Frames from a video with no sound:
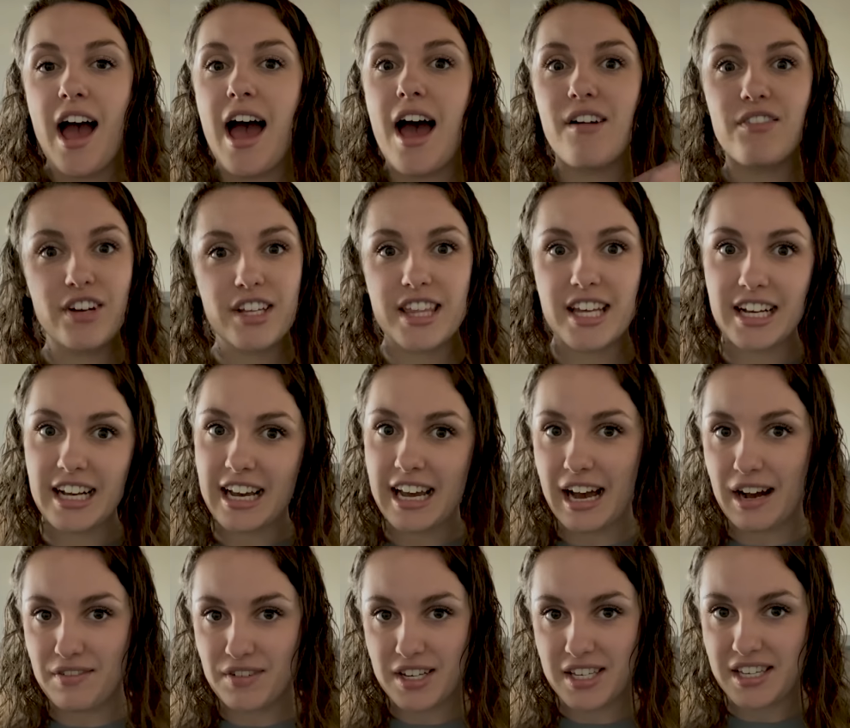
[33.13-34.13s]
everything I
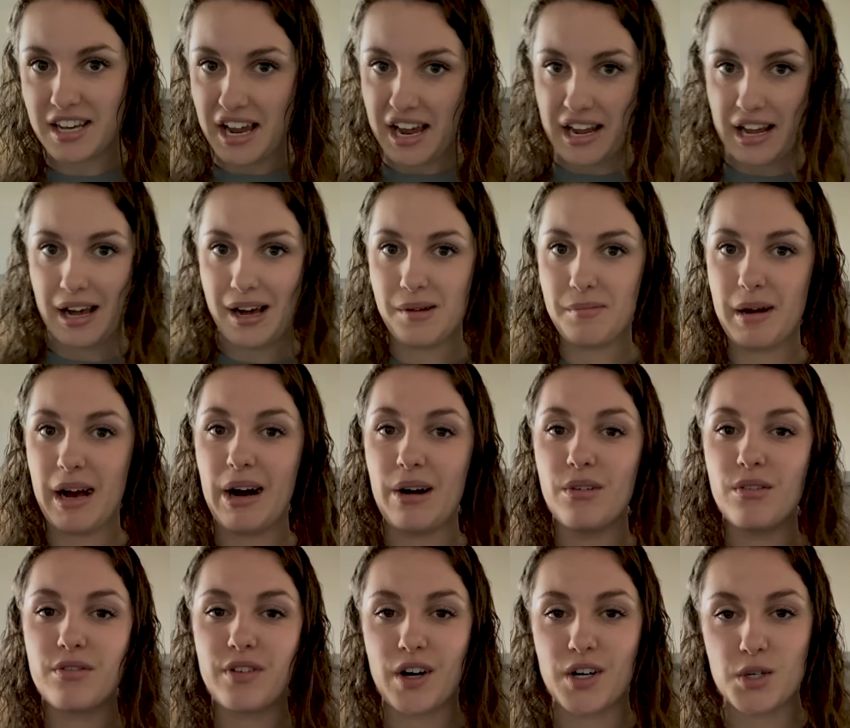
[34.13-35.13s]
have to say
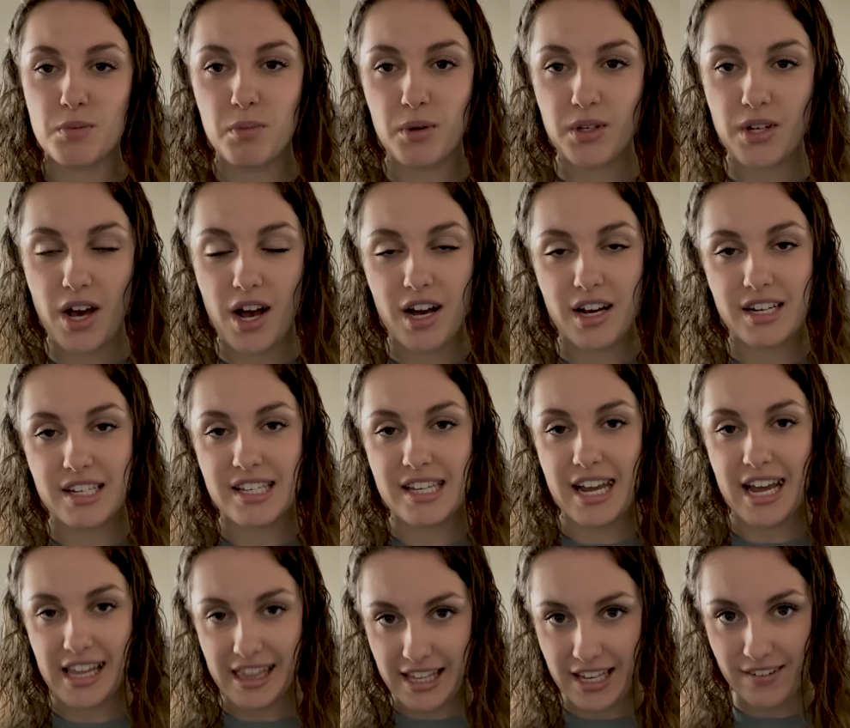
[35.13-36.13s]
about French Bulldogs
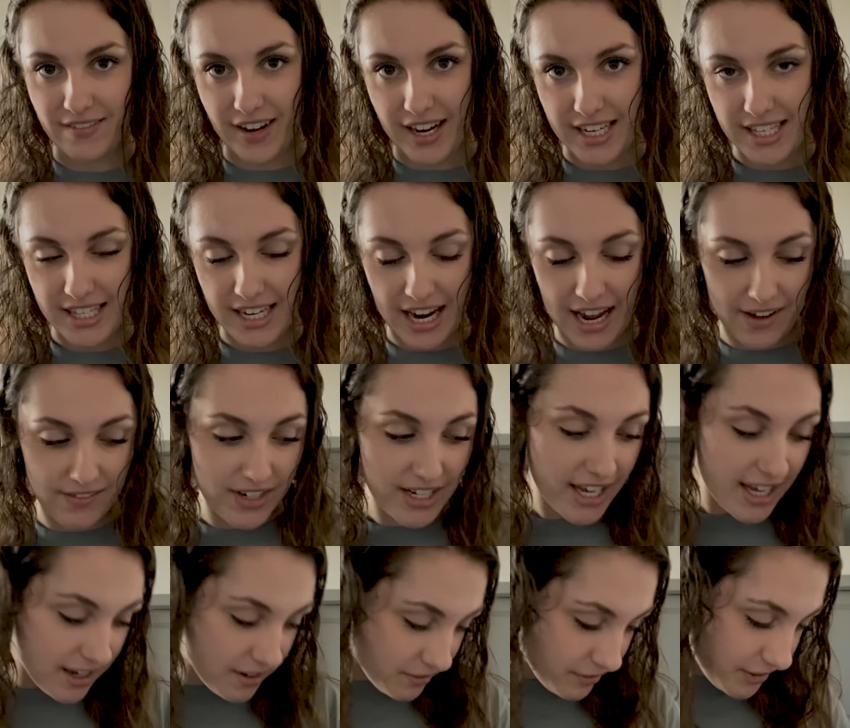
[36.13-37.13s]
and the advice that I have to
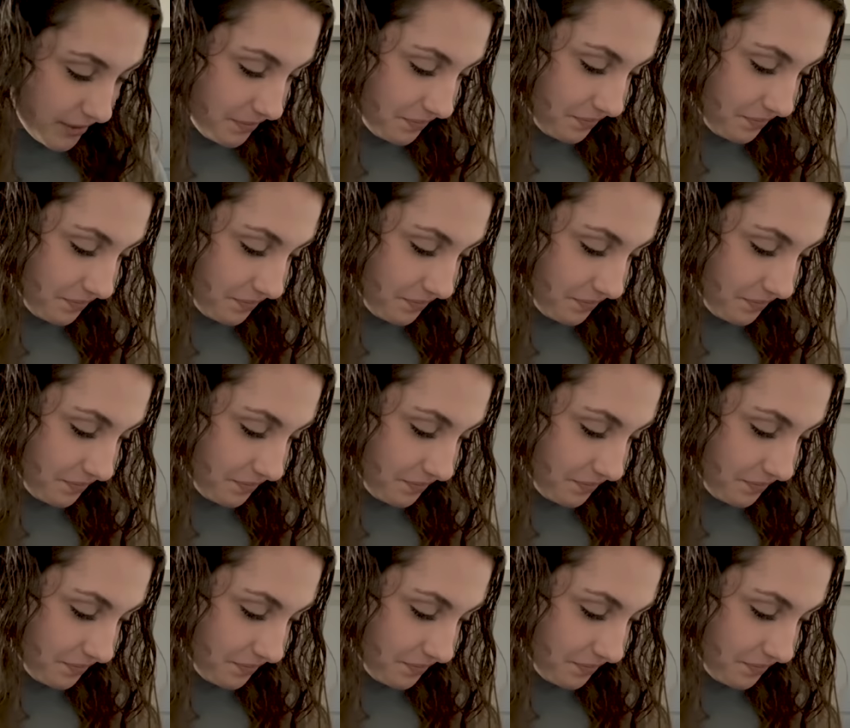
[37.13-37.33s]
give.